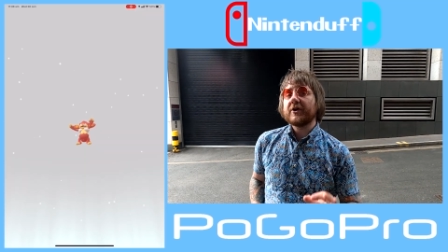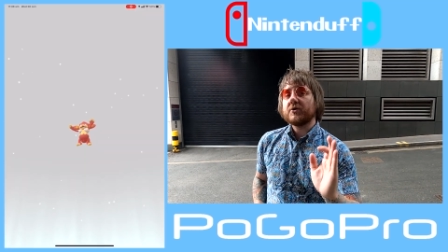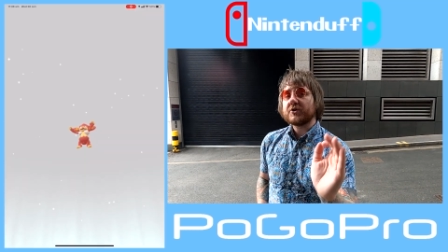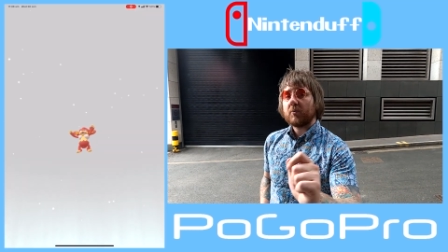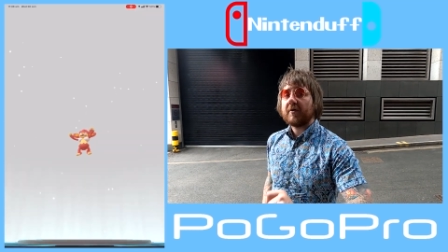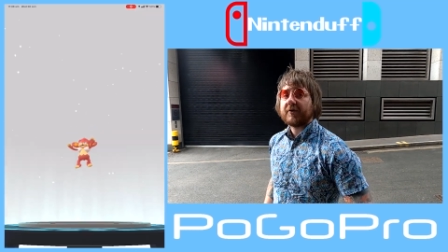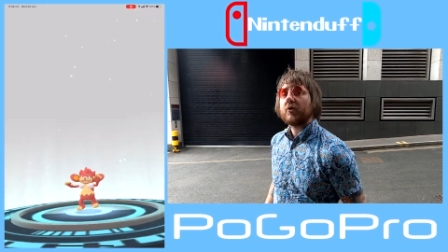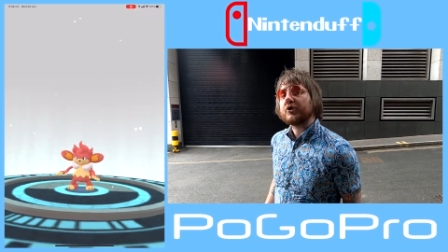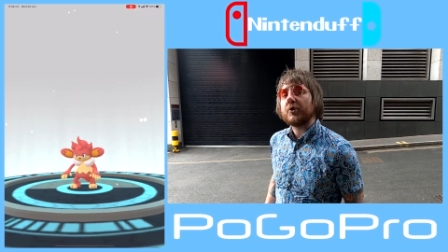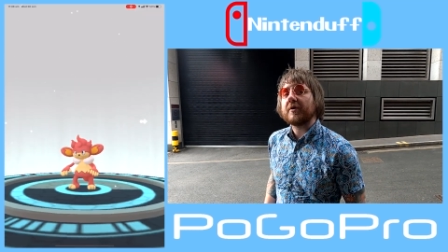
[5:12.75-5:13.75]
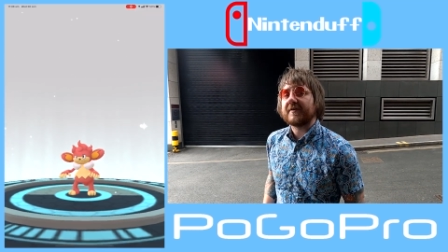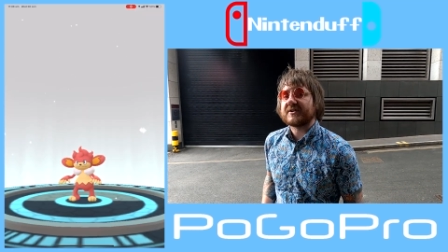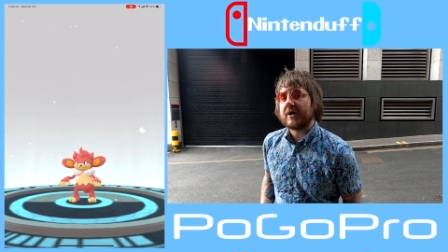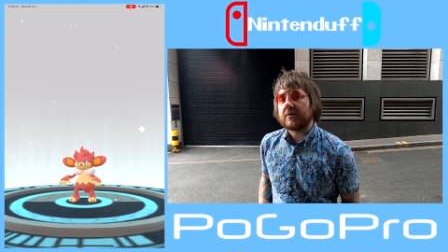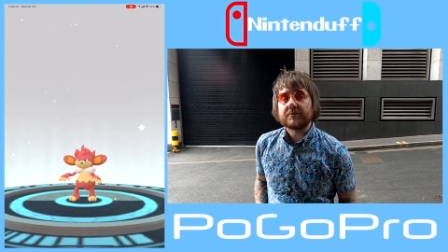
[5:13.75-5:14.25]
it using one of your
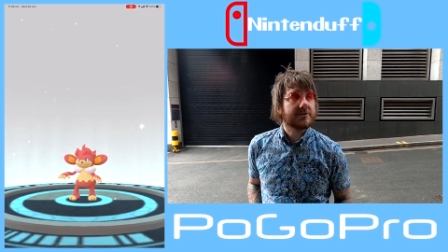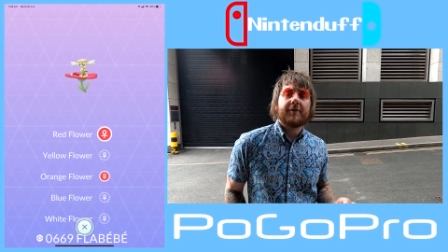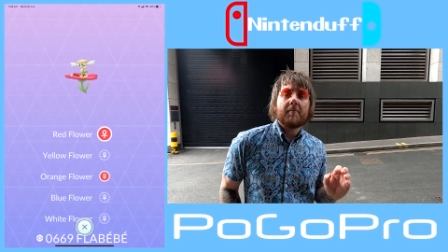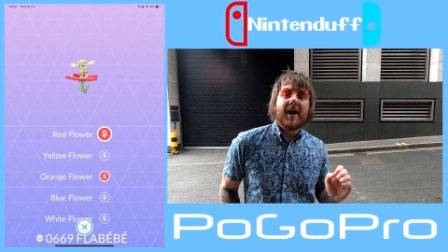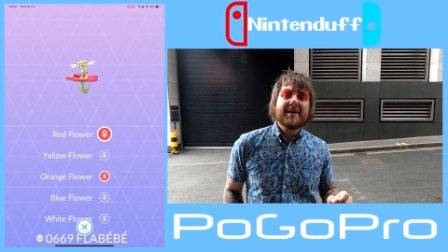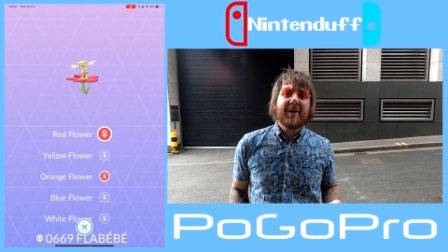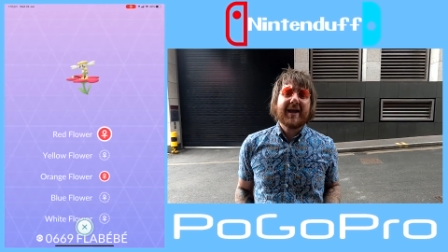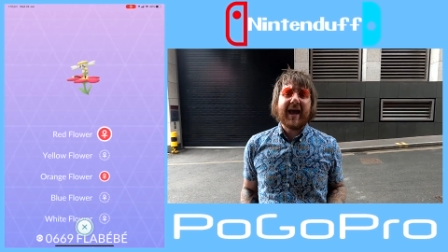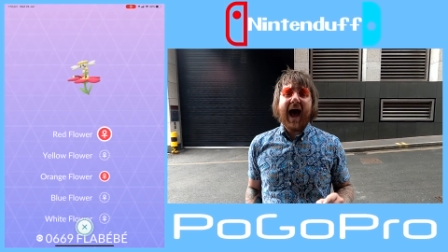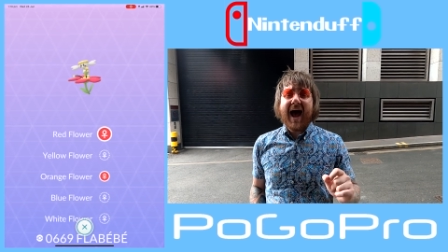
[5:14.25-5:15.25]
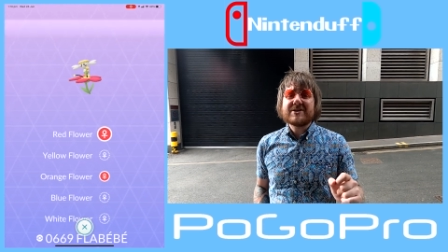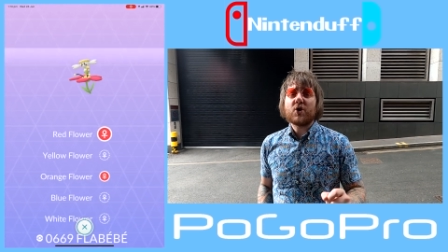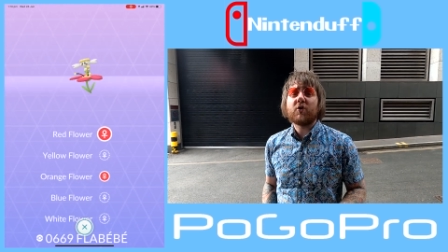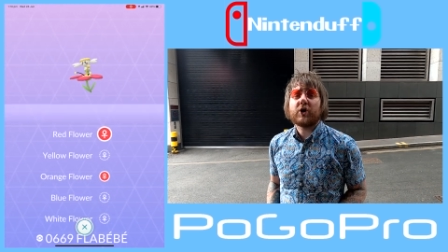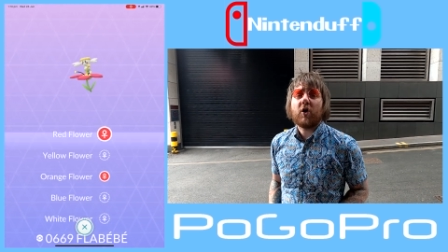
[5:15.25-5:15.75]
Universe Stone. Flabebe and
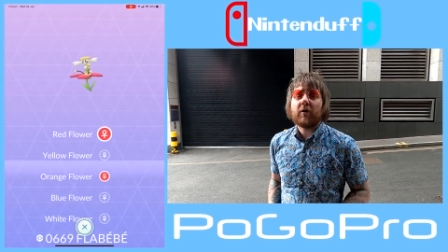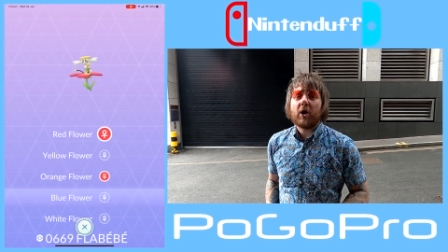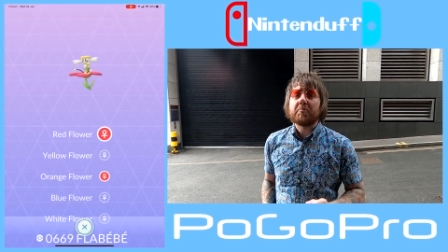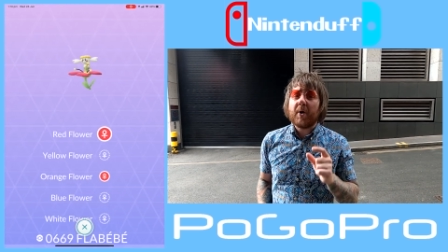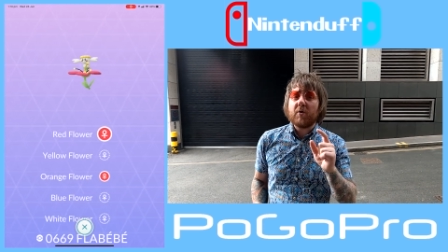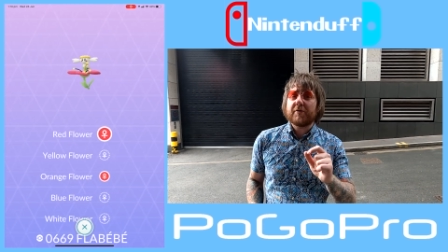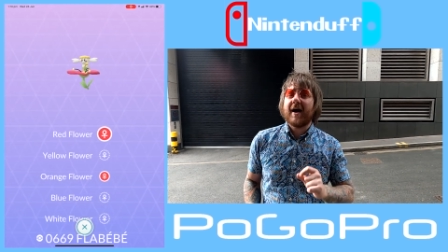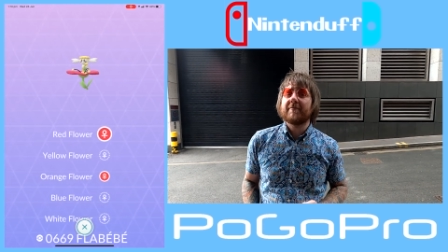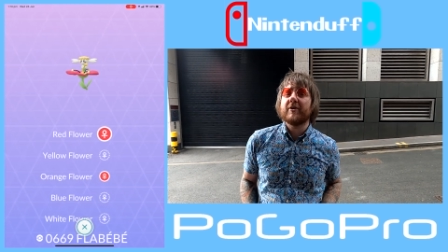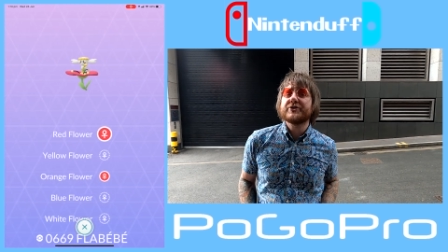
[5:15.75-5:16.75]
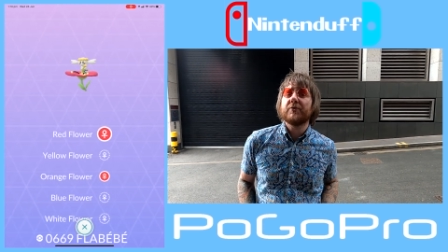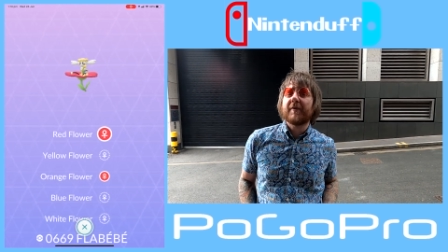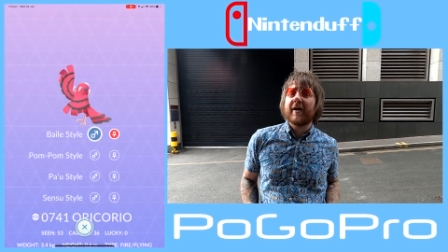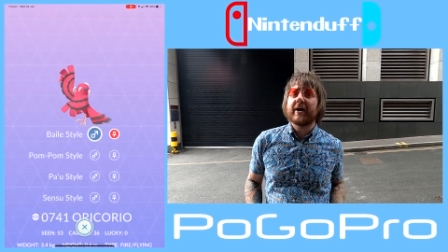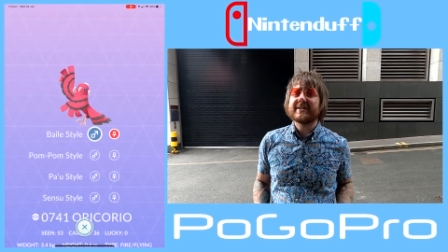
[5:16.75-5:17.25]
Oricorio both have regional
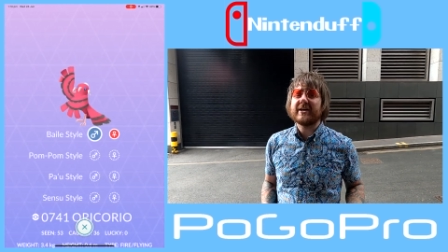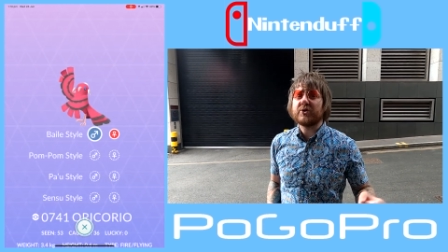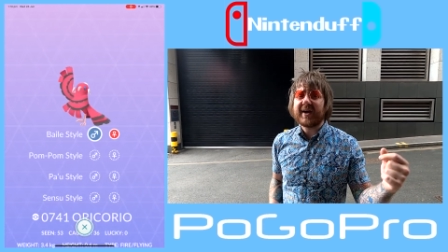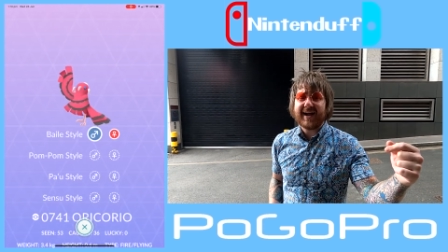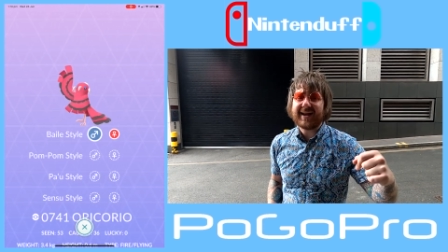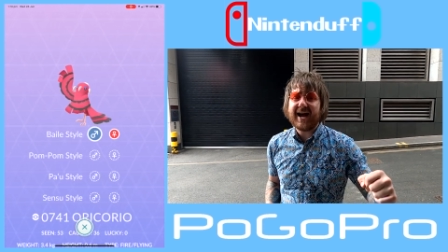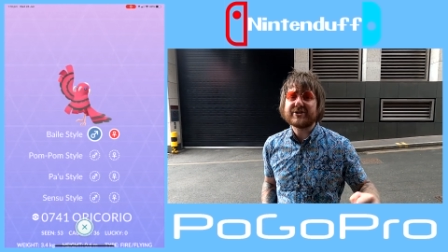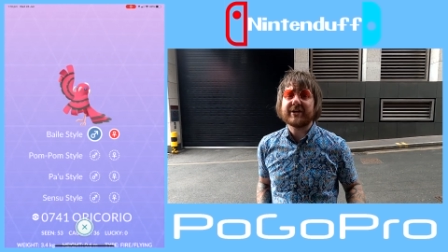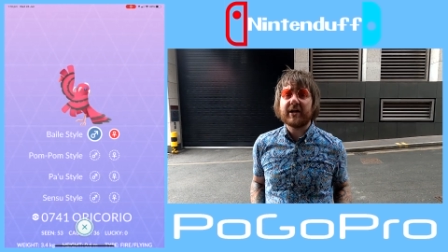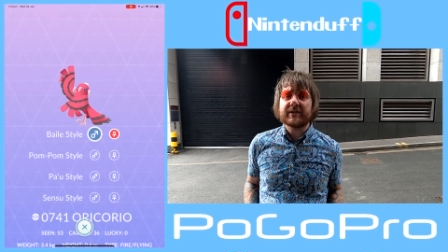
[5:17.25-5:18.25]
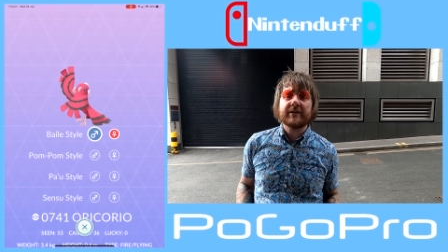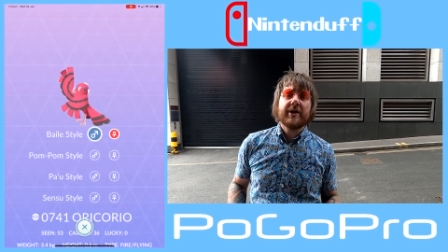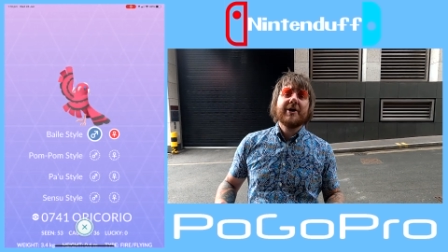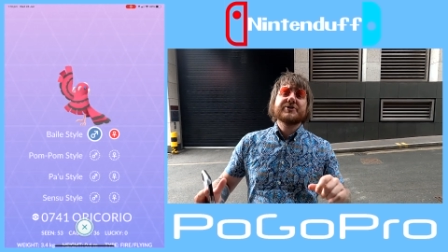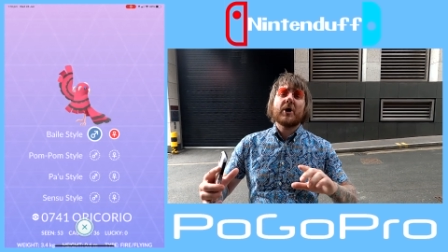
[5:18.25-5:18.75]
variants that you can catch in London,
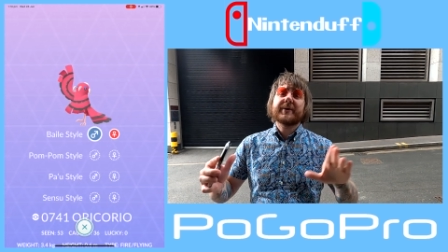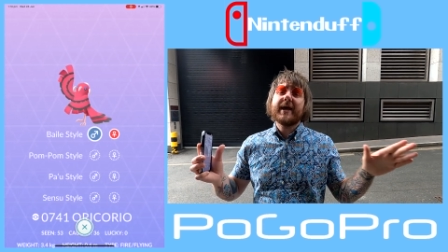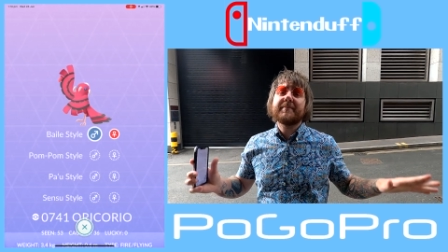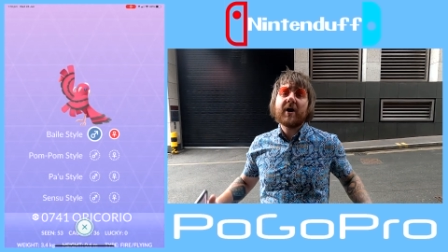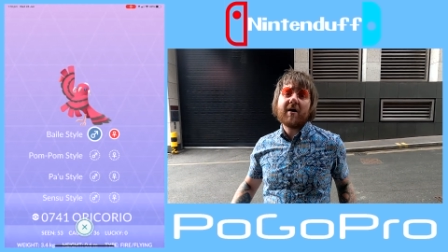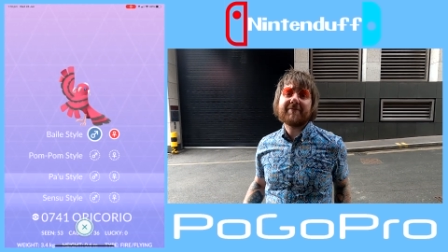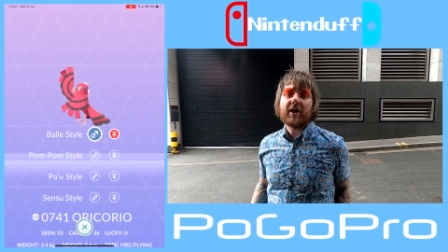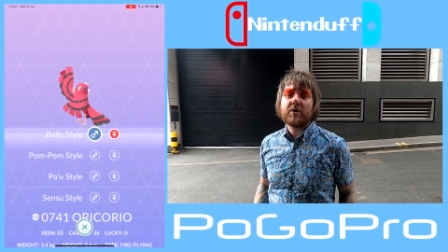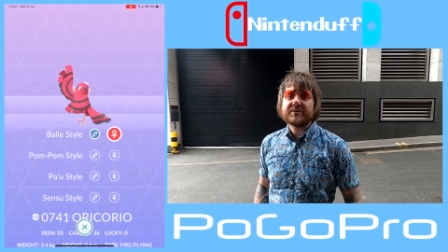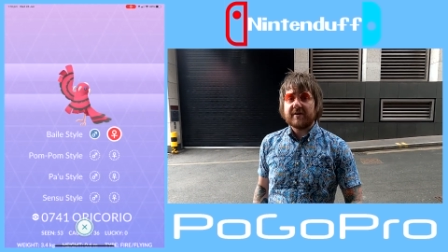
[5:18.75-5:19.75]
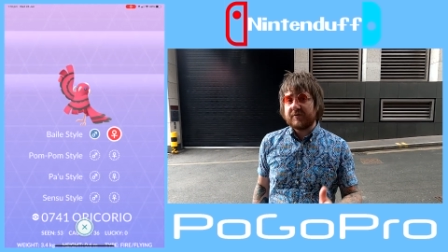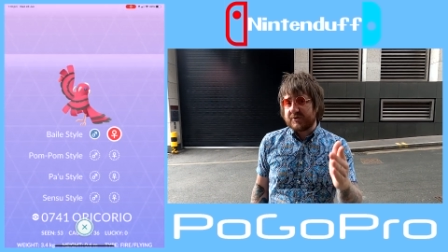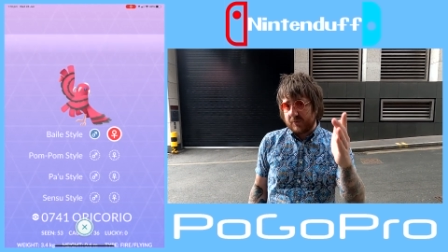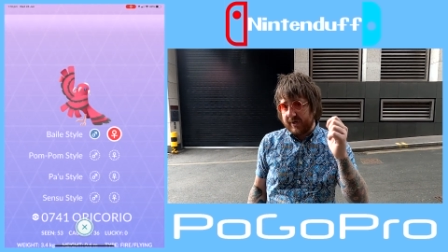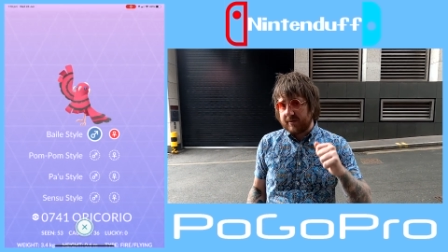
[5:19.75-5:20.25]
so keep an eye out for those if you
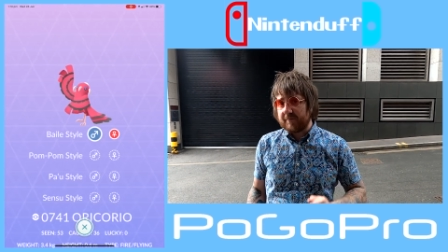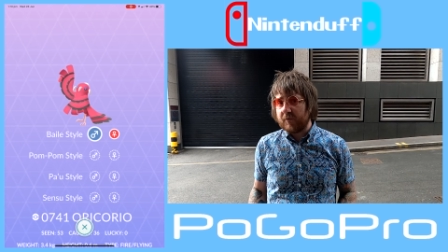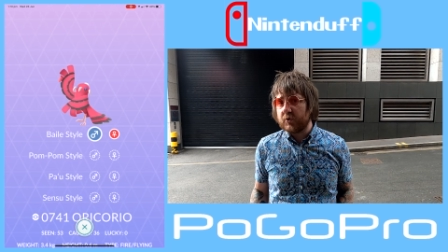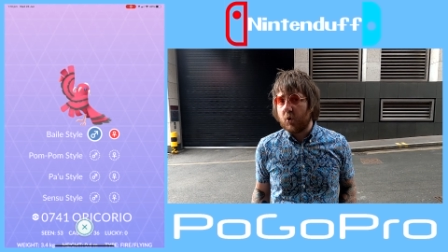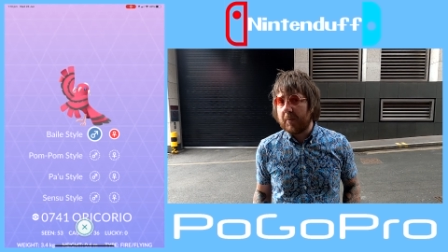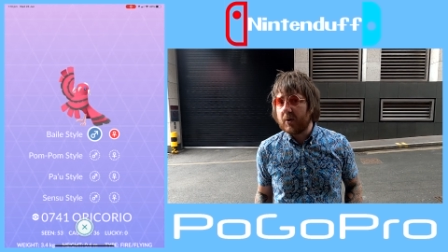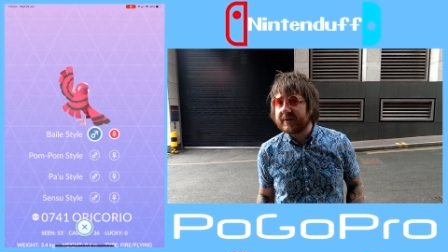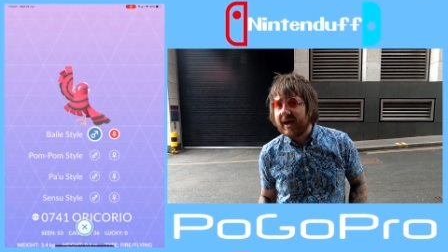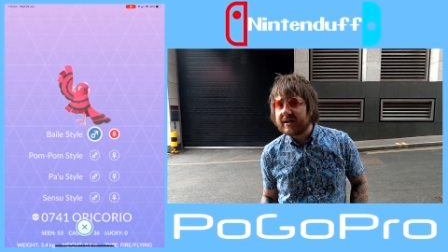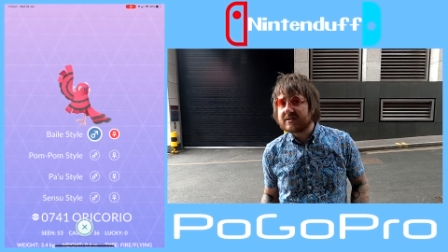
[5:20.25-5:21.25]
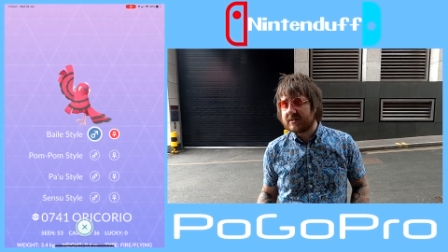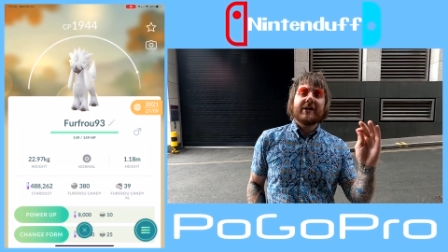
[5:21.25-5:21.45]
still need them for your Pokedex.